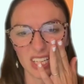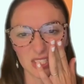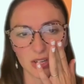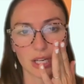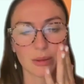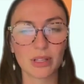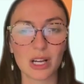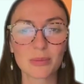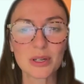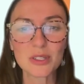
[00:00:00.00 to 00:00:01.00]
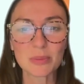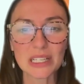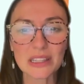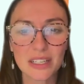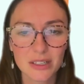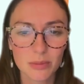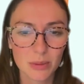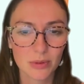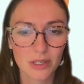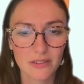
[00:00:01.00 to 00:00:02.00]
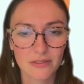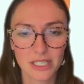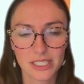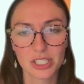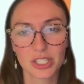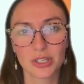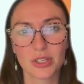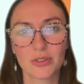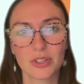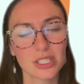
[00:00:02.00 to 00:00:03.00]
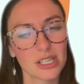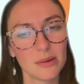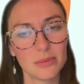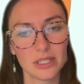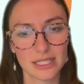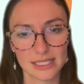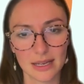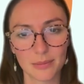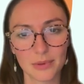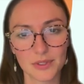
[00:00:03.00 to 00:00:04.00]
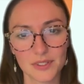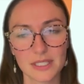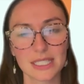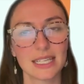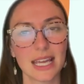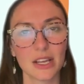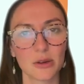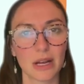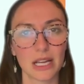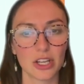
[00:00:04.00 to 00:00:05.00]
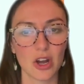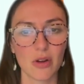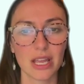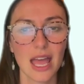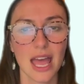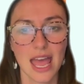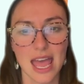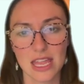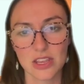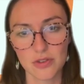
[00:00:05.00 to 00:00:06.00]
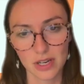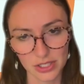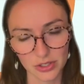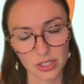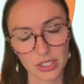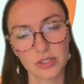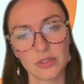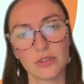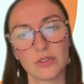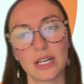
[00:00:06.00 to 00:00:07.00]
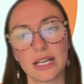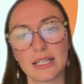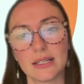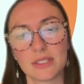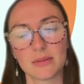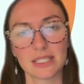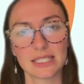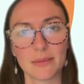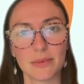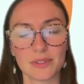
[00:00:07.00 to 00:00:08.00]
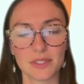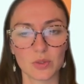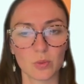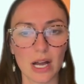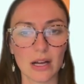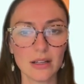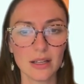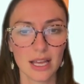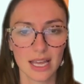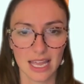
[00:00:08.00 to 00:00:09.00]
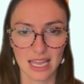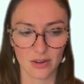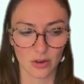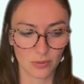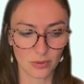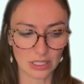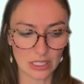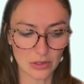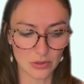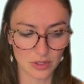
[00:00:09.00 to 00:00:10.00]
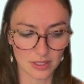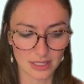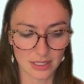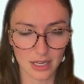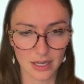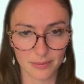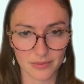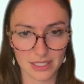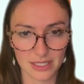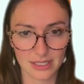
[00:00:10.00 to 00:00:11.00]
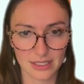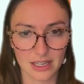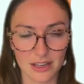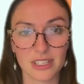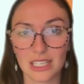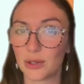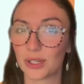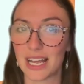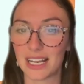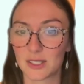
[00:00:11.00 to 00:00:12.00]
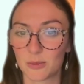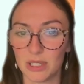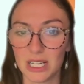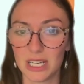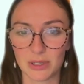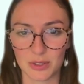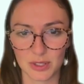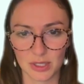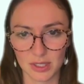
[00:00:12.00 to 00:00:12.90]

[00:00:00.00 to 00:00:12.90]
starting blog posts, but I thought it'd be pretty fun to show you just a couple examples to get your mind going. And you guys are going to do some examples as well, and hopefully use this stuff in your next blog post.